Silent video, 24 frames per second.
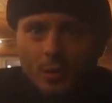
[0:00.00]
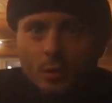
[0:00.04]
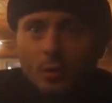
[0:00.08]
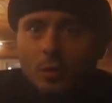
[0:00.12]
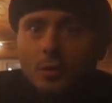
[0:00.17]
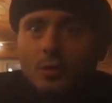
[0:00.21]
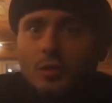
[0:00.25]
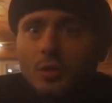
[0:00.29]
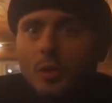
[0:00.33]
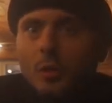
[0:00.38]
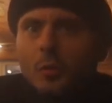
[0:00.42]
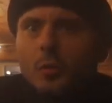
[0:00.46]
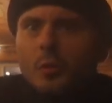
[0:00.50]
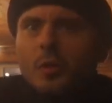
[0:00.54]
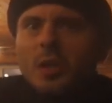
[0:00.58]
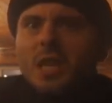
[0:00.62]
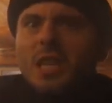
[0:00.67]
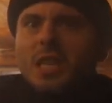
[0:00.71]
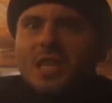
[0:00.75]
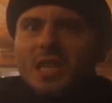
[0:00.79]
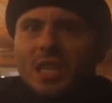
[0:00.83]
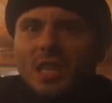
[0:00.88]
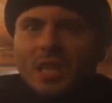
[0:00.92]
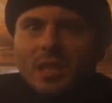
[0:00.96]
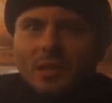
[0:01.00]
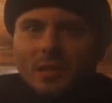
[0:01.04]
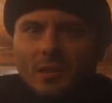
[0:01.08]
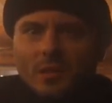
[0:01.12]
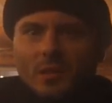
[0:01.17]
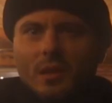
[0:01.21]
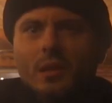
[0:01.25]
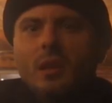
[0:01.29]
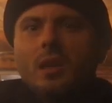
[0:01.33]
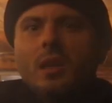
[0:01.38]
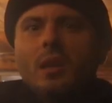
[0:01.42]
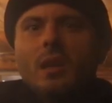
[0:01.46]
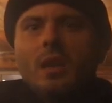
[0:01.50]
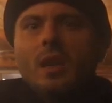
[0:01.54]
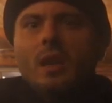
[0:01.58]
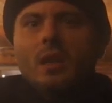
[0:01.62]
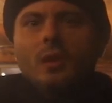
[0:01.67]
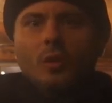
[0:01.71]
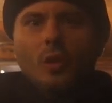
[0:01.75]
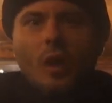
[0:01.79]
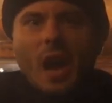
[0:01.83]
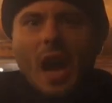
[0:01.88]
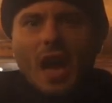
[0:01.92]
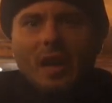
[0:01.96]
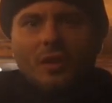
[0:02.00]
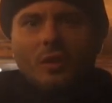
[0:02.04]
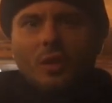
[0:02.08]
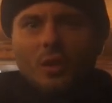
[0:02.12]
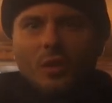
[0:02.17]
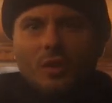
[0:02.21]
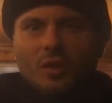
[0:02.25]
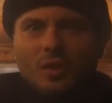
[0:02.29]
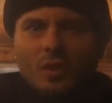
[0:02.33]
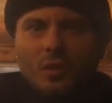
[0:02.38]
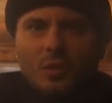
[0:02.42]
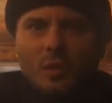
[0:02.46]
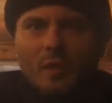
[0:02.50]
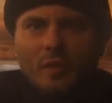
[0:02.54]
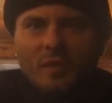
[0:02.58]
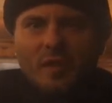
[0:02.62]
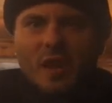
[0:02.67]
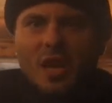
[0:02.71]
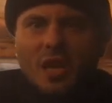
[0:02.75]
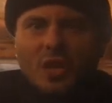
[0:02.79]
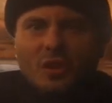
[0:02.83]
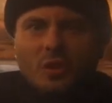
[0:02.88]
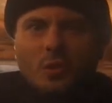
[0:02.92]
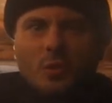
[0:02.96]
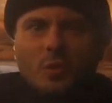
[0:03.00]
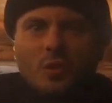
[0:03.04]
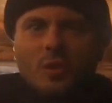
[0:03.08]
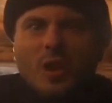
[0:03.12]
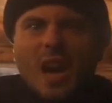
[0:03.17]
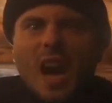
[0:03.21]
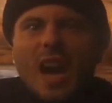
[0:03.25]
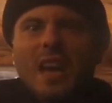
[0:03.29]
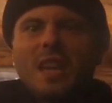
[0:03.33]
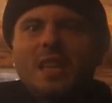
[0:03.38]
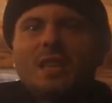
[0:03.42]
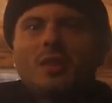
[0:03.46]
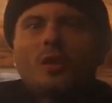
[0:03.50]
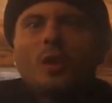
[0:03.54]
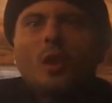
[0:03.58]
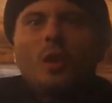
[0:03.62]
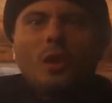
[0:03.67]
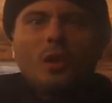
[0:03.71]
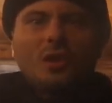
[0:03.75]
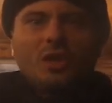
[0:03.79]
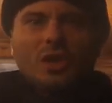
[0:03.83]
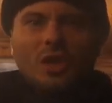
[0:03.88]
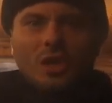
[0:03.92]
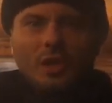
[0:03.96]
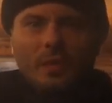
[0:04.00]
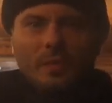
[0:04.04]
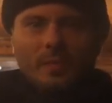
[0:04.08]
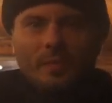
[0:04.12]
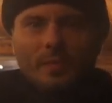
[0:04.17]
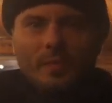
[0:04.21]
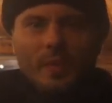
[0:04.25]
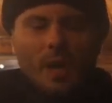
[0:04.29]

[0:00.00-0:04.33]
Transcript: to use your reason, your ethos, your virtue, your aretology,